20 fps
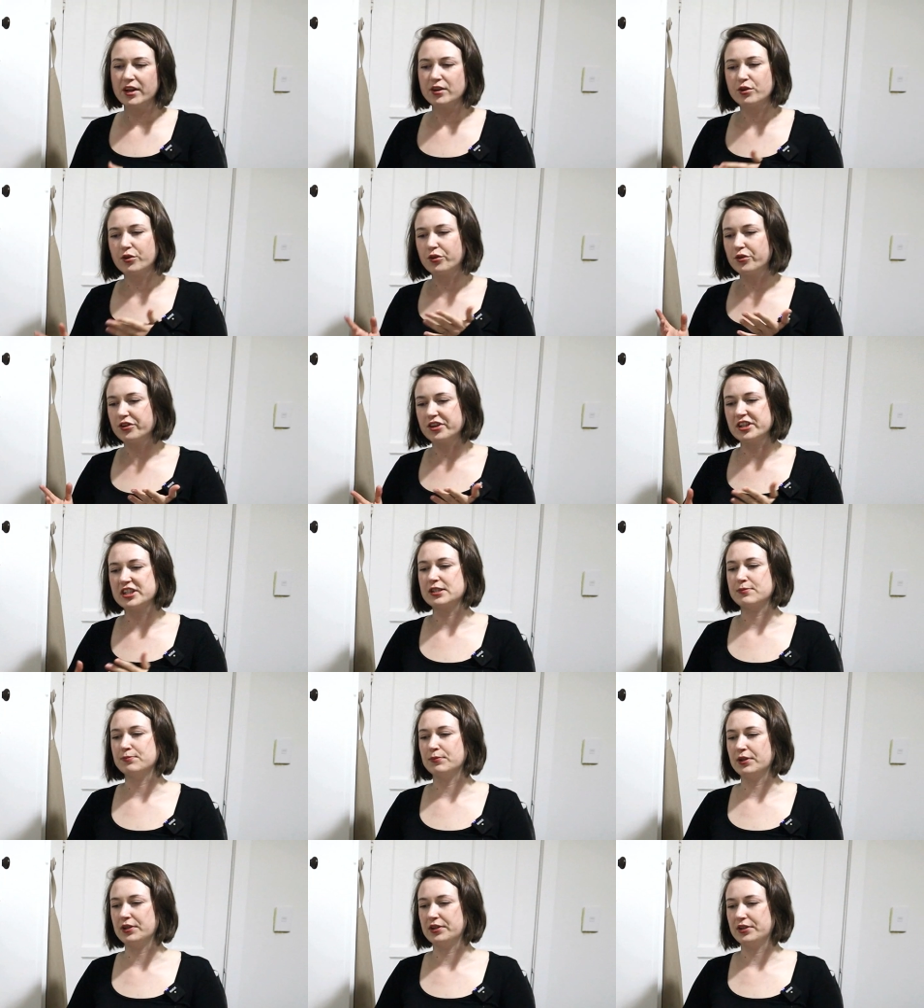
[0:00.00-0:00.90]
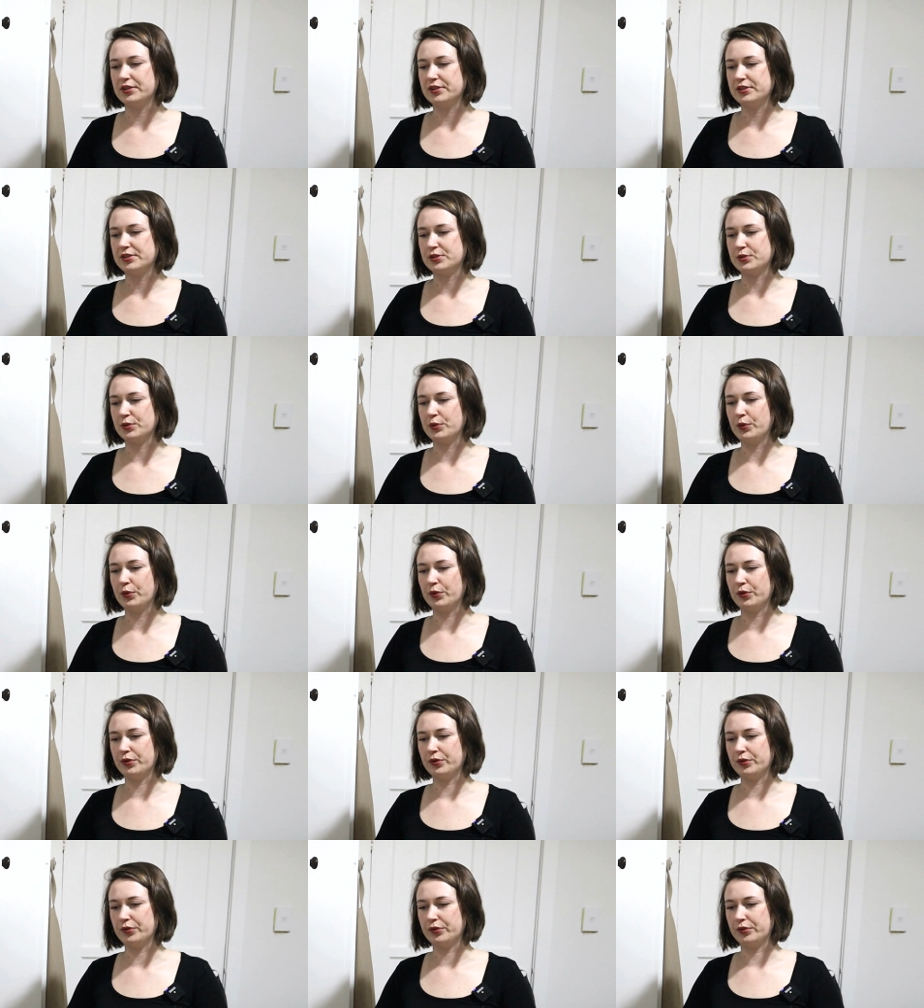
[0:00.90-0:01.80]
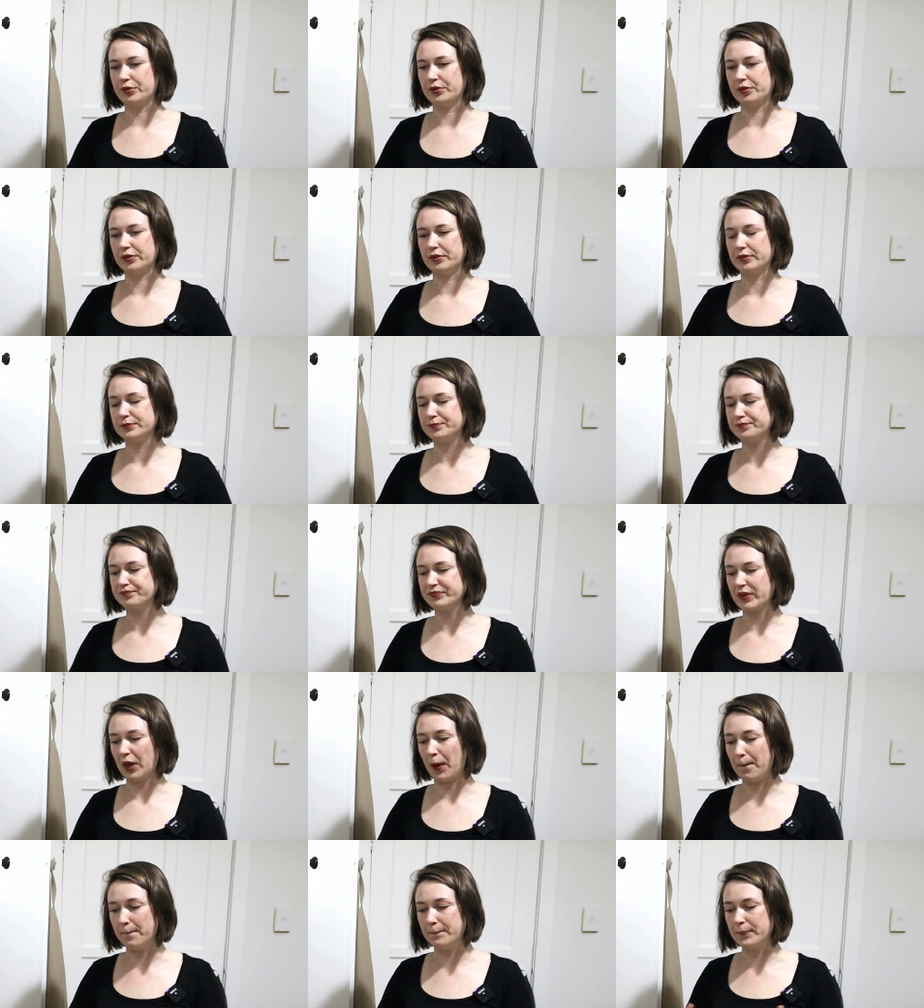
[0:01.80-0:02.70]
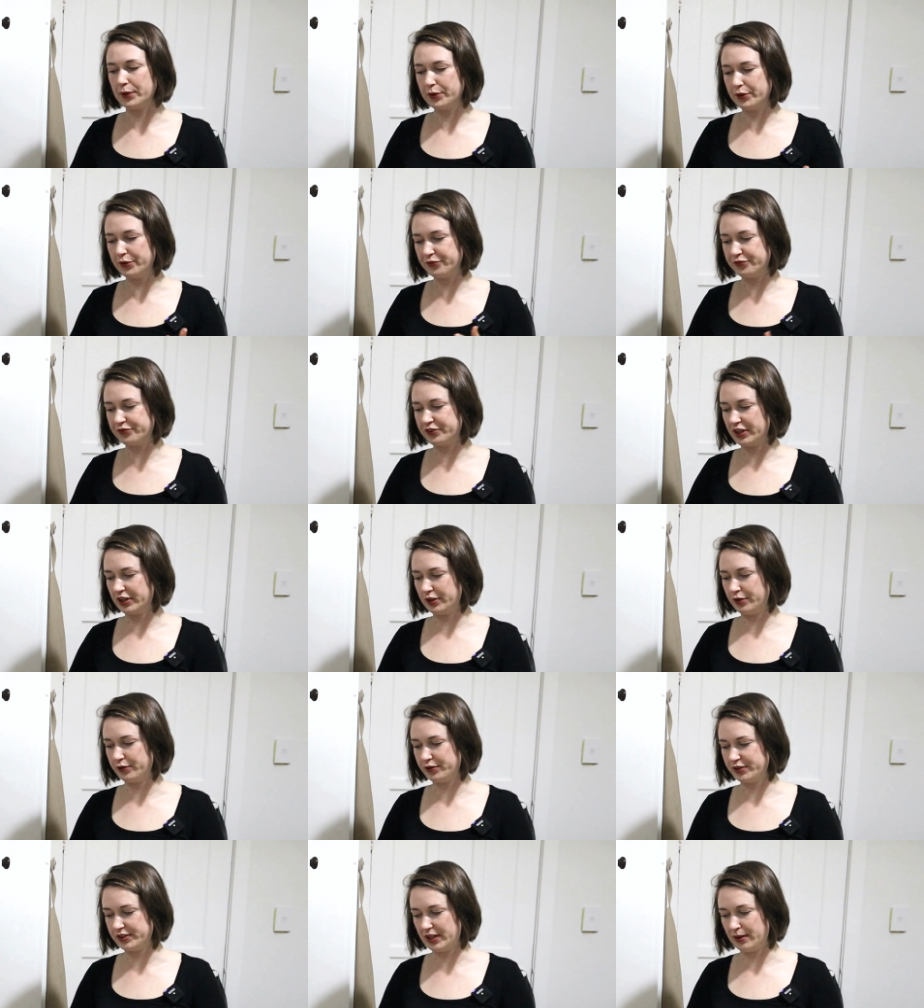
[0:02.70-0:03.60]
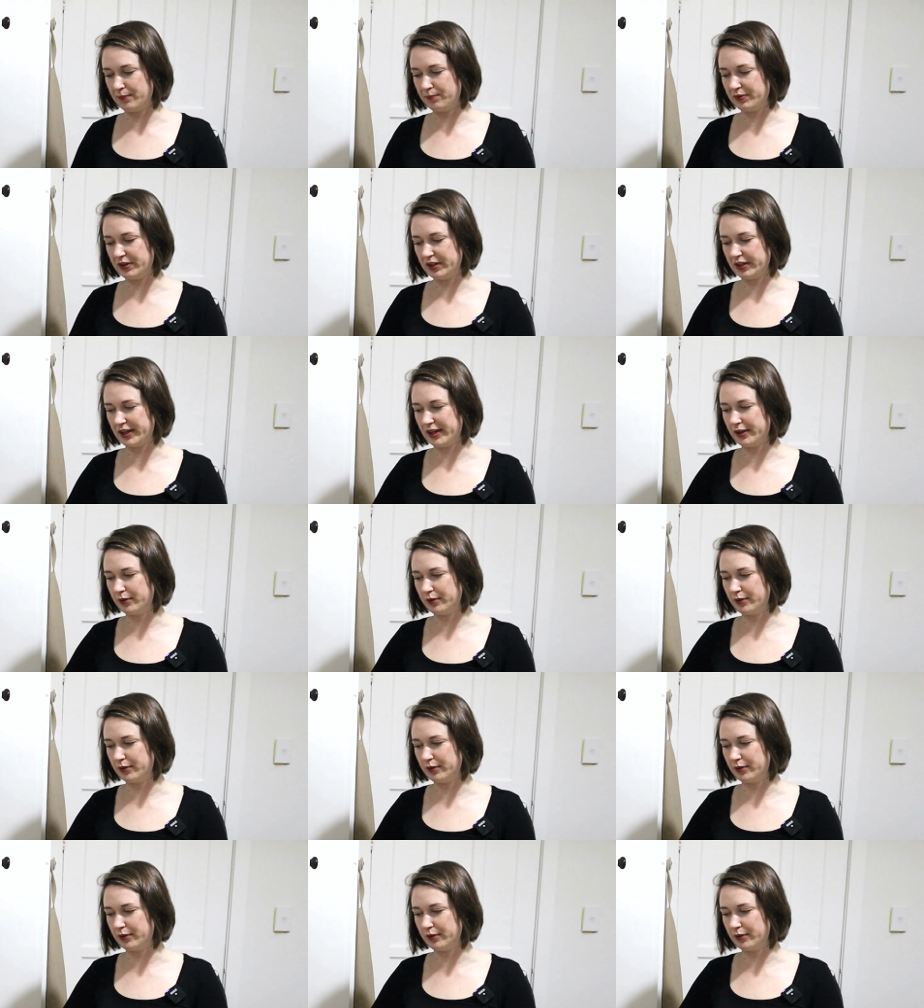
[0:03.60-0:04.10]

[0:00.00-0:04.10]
Christmas or a birthday or something.